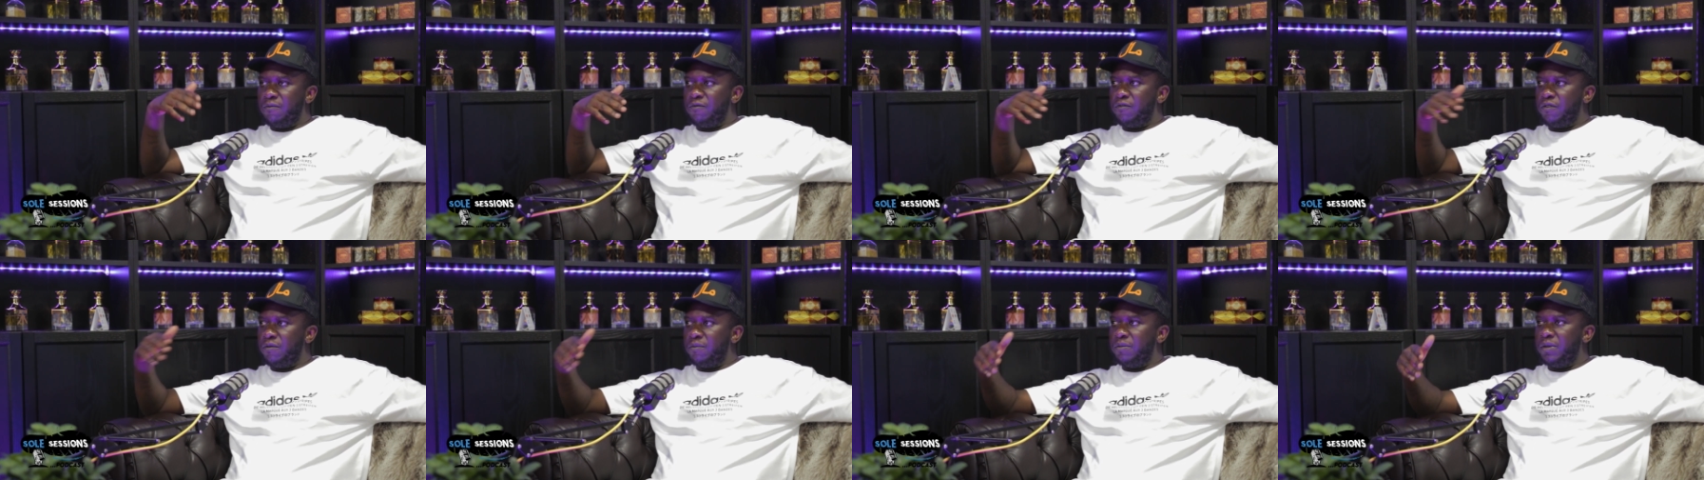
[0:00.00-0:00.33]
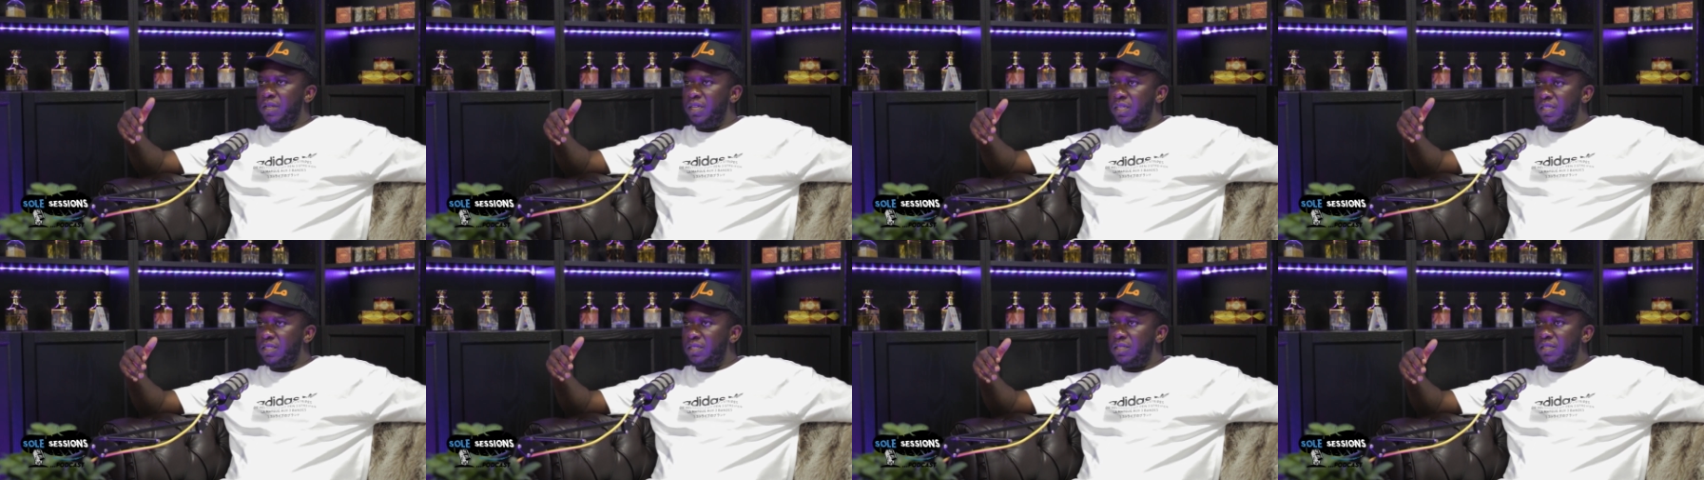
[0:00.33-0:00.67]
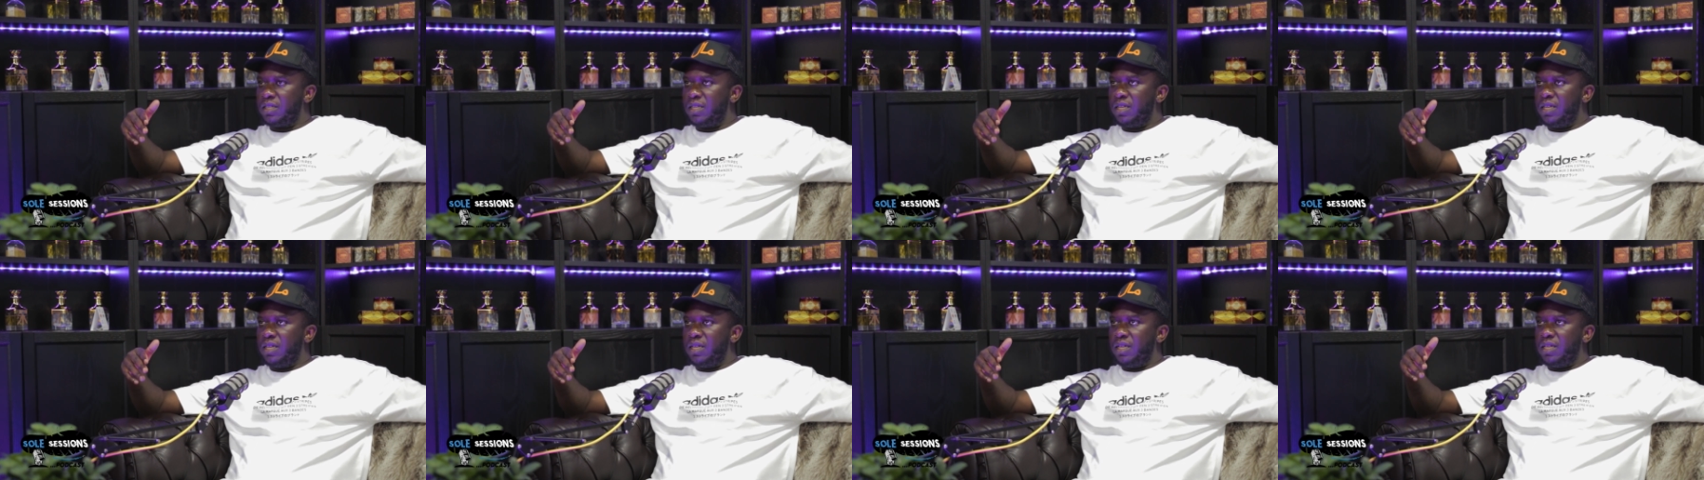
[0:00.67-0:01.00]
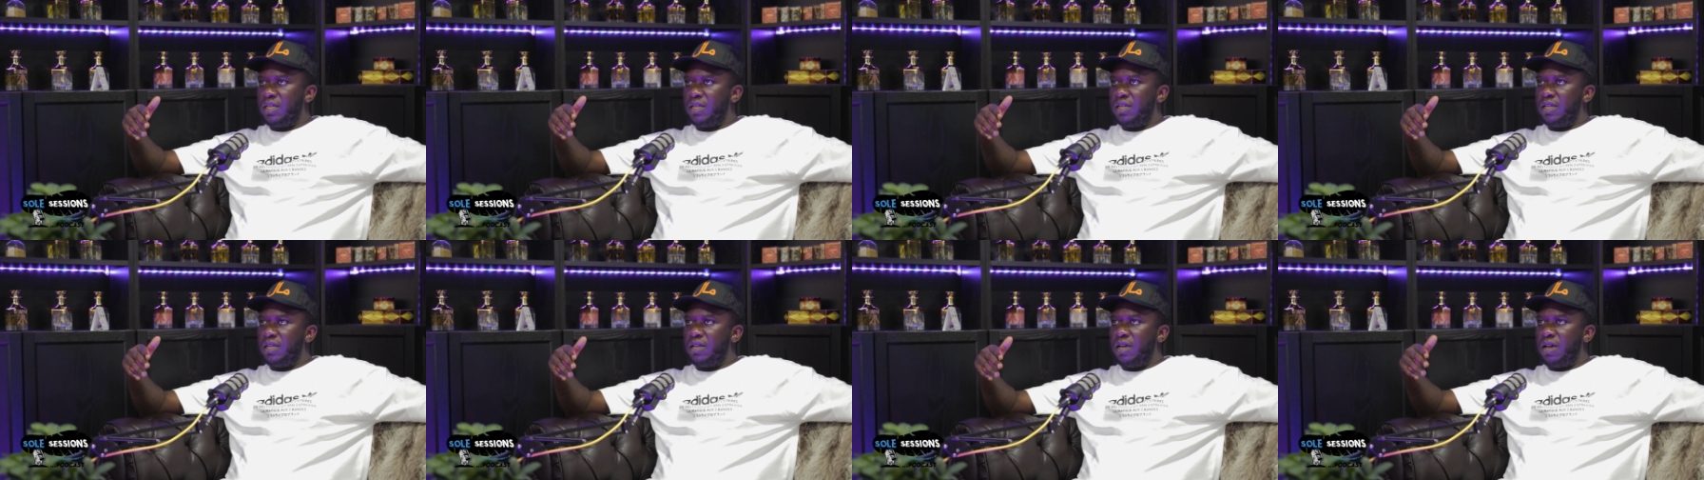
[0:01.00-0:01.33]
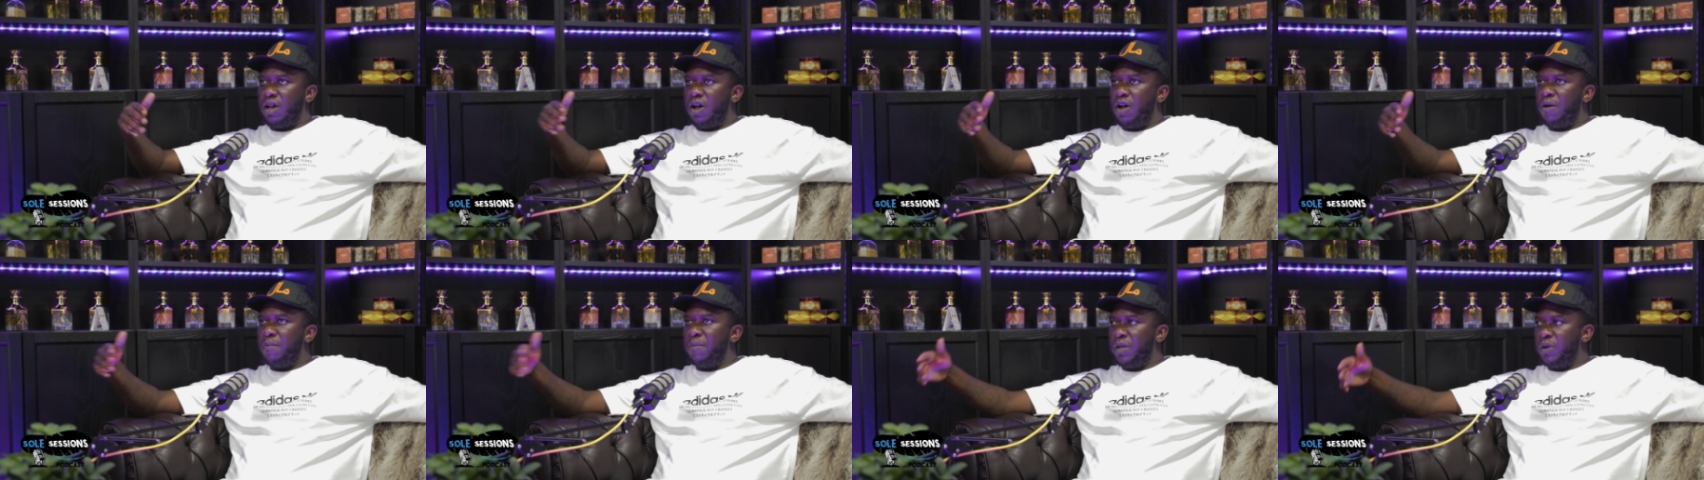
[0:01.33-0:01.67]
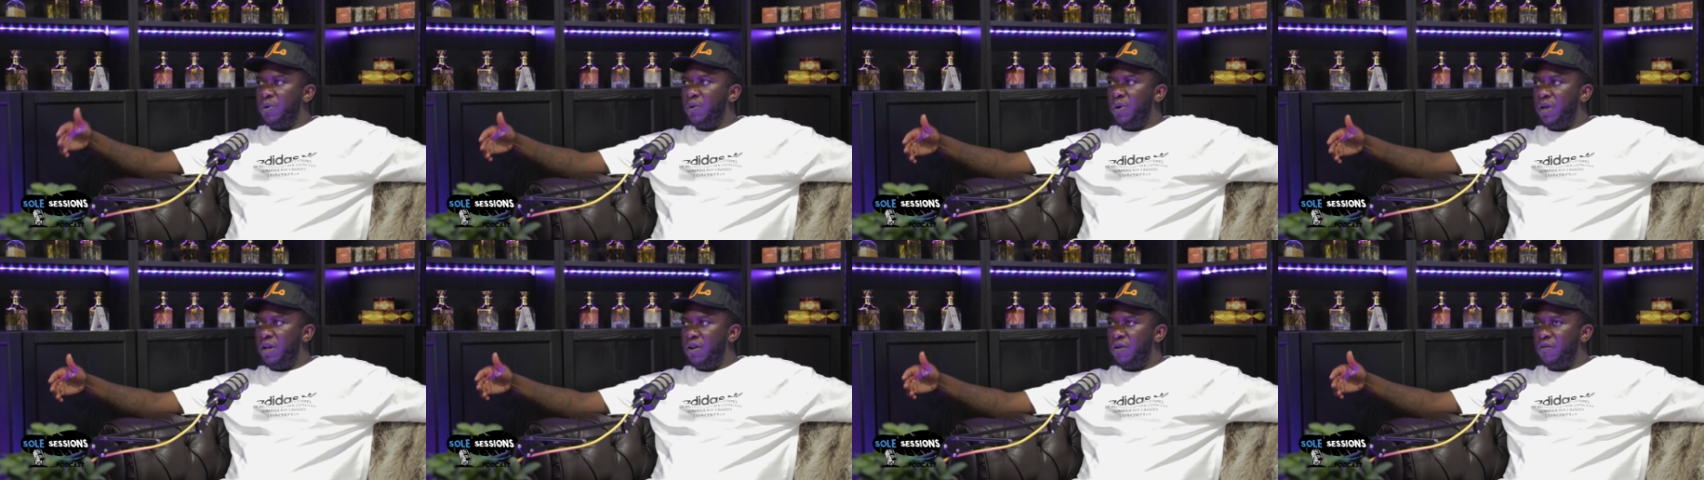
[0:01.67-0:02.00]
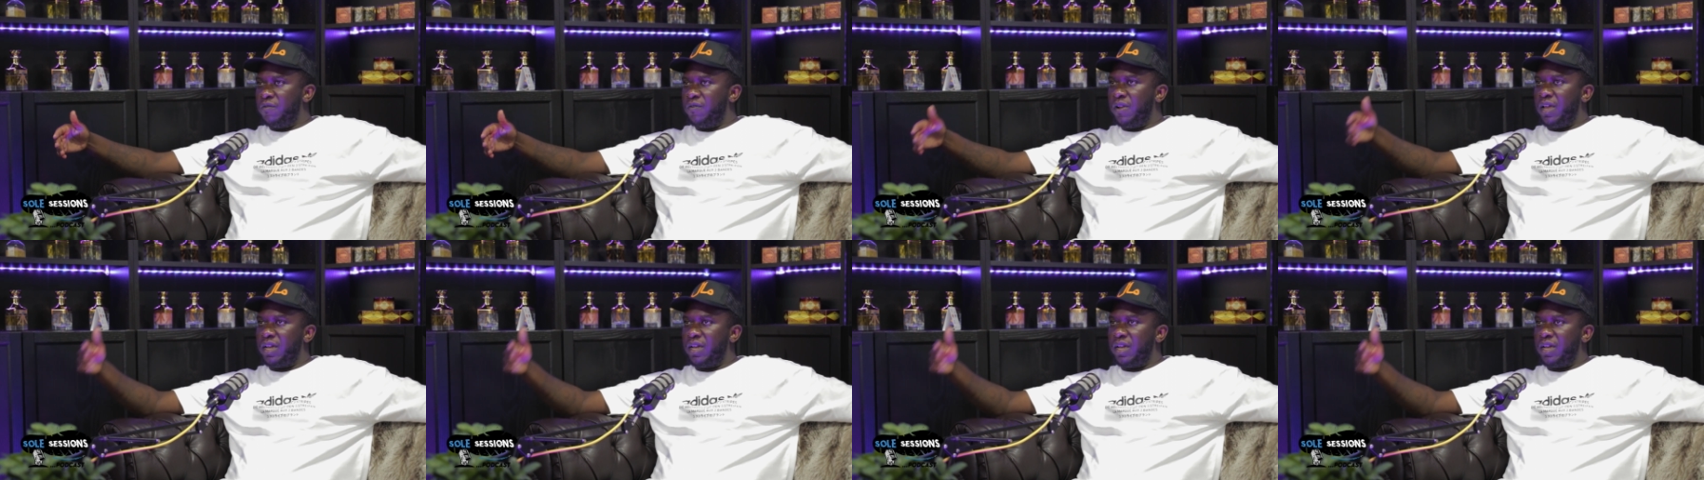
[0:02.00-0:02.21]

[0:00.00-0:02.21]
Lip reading: from this are mental health.